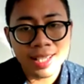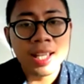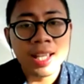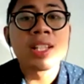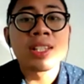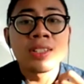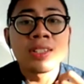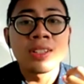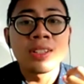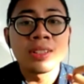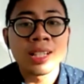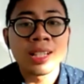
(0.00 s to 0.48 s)

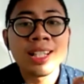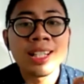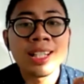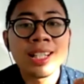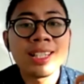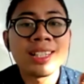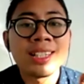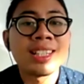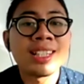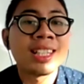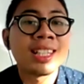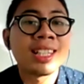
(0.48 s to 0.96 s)
so that it
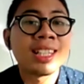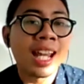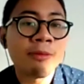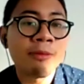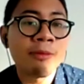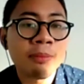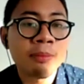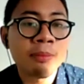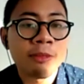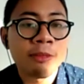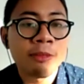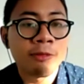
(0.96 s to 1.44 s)
can
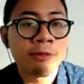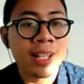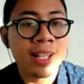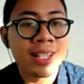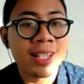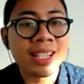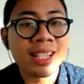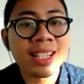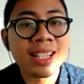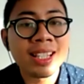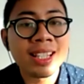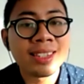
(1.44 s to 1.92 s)

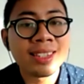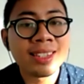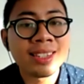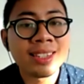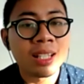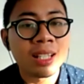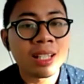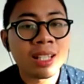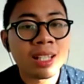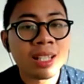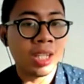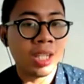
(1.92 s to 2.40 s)
facilitate
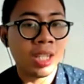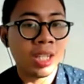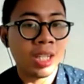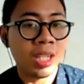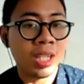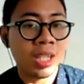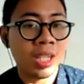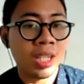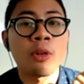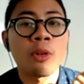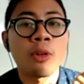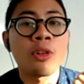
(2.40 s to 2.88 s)
me to
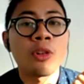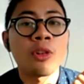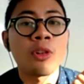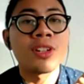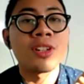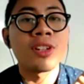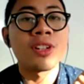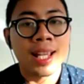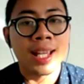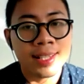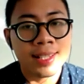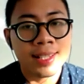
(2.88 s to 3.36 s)
process